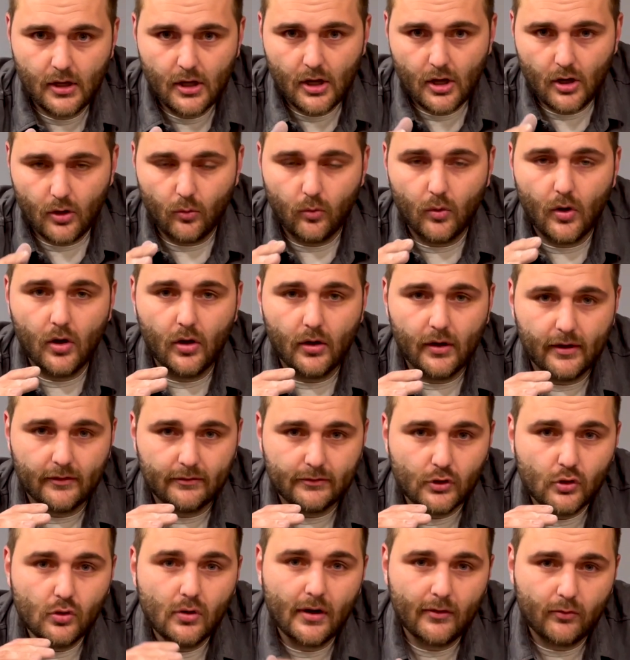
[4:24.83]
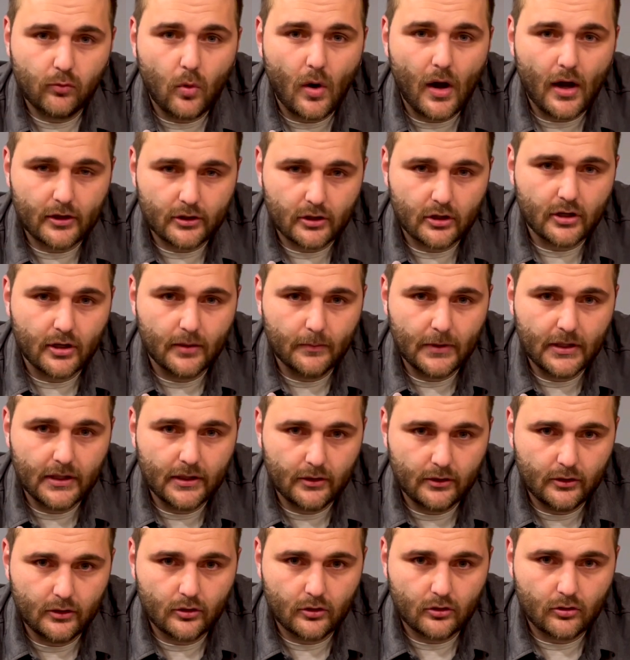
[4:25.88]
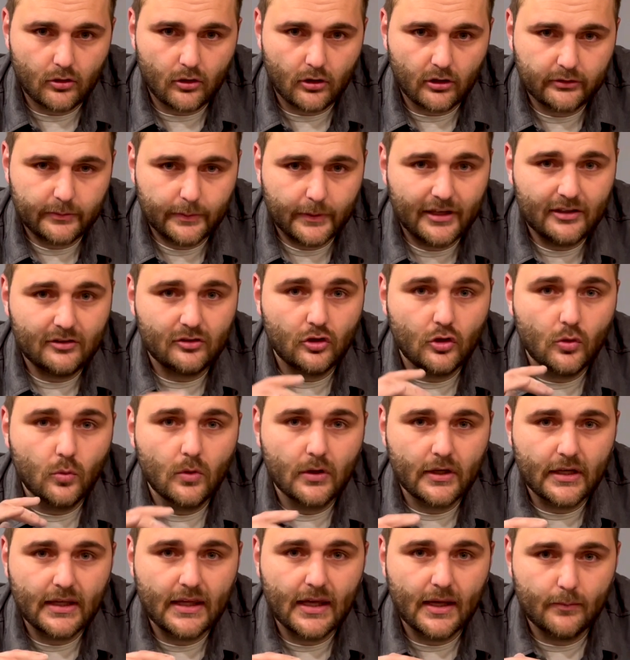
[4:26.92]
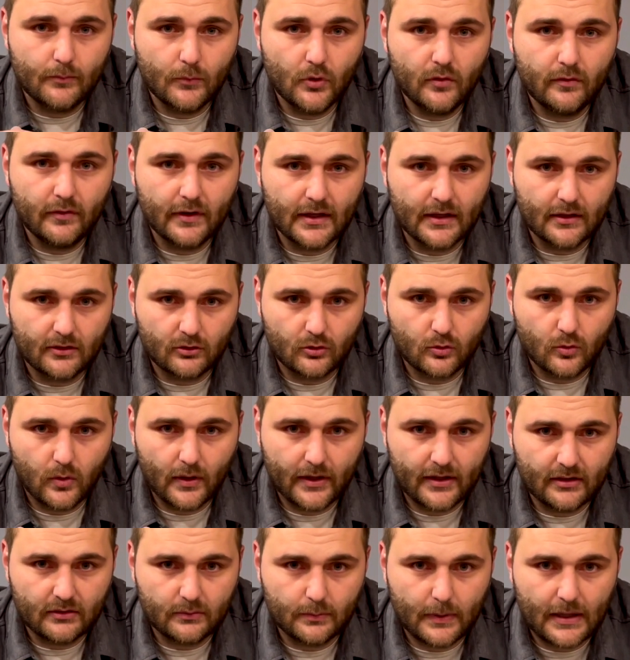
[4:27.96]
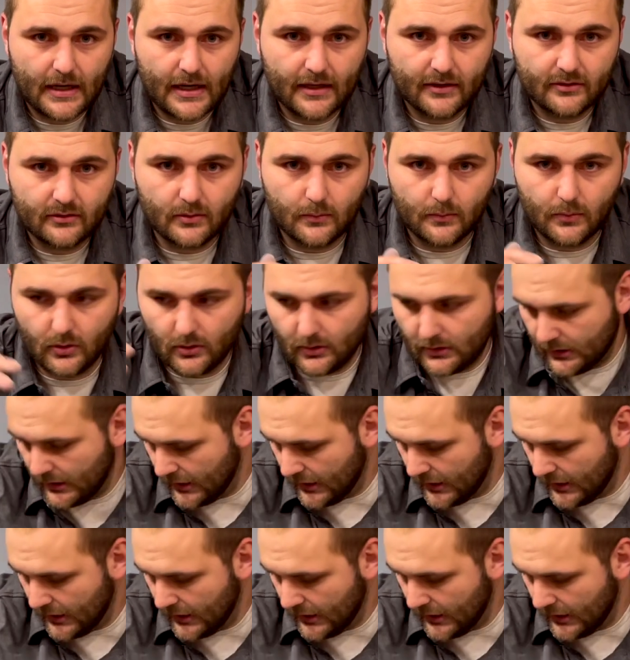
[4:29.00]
Well, if you have water coming into your crawl space, you want to get moving as quick as possible.